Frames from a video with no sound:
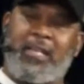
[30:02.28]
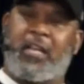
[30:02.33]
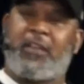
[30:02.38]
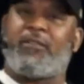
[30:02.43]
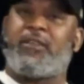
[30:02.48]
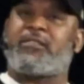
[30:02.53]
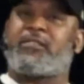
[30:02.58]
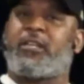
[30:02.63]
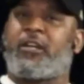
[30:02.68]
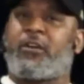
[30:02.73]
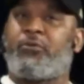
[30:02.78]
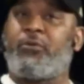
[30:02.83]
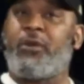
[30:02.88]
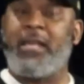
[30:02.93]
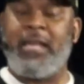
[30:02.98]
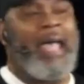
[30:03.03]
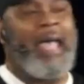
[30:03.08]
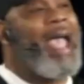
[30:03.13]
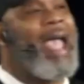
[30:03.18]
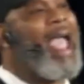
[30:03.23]
of his
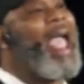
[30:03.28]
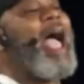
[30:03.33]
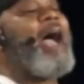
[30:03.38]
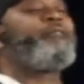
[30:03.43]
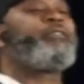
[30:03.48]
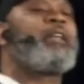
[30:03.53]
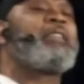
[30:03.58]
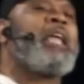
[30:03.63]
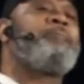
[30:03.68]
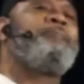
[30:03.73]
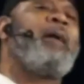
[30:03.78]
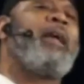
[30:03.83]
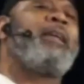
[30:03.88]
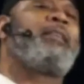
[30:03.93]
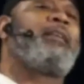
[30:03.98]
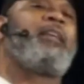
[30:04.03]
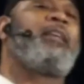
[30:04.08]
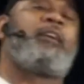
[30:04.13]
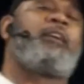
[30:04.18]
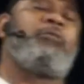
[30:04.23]
decree. After the
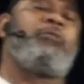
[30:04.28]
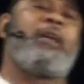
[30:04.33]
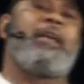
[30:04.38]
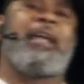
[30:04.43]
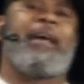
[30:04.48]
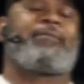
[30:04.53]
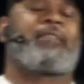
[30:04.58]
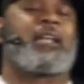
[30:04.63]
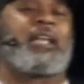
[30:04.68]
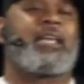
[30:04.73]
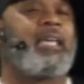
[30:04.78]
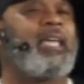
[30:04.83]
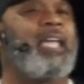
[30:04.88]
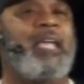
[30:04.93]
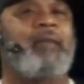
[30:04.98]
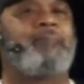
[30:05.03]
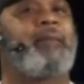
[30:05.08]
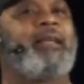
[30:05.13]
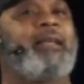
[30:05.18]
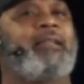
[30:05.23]

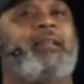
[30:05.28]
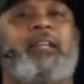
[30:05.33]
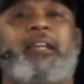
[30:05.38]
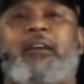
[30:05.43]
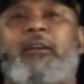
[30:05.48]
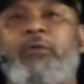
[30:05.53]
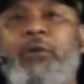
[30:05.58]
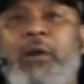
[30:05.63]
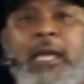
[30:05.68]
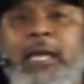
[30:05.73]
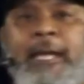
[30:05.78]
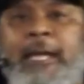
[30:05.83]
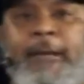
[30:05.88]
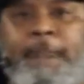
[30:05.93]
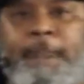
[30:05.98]
king made the decree,